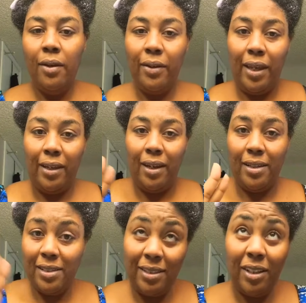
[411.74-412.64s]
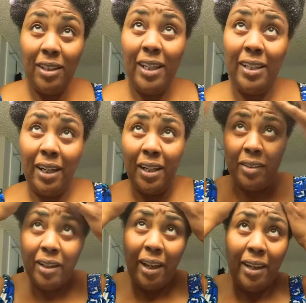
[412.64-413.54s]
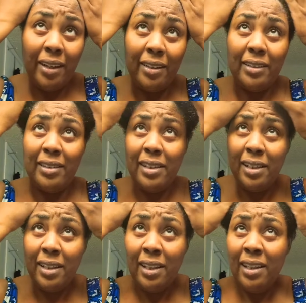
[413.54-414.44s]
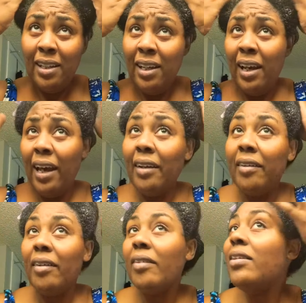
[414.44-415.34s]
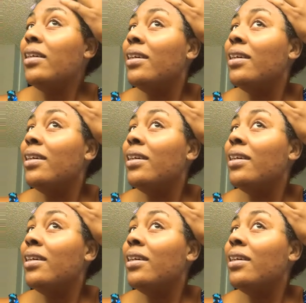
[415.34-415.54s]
Okay guys, it's all in now and I don't know.